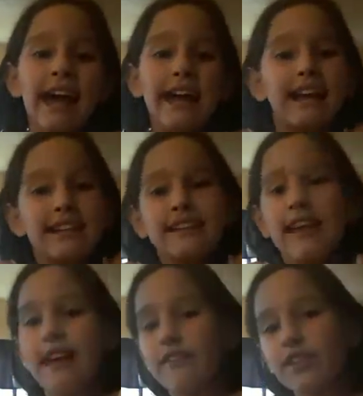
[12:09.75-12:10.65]
And
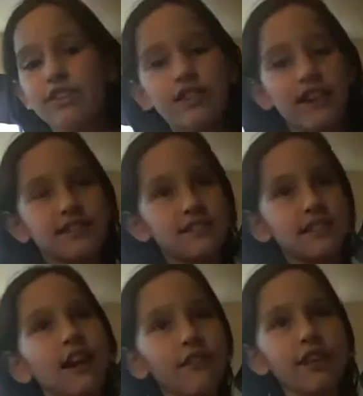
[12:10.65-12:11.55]
everything, it's
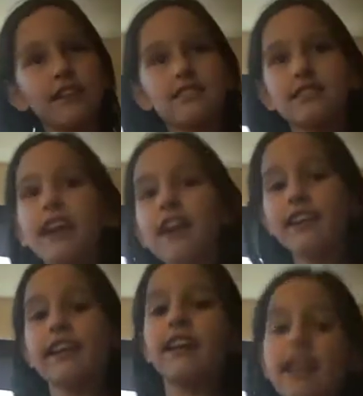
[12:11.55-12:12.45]
loving, it's
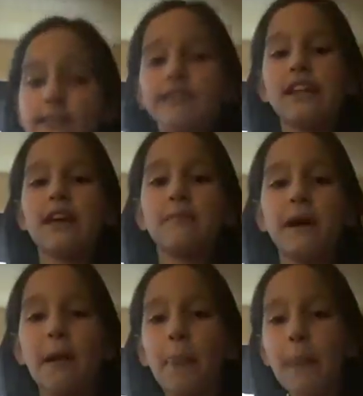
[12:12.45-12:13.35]
caring, and everything, but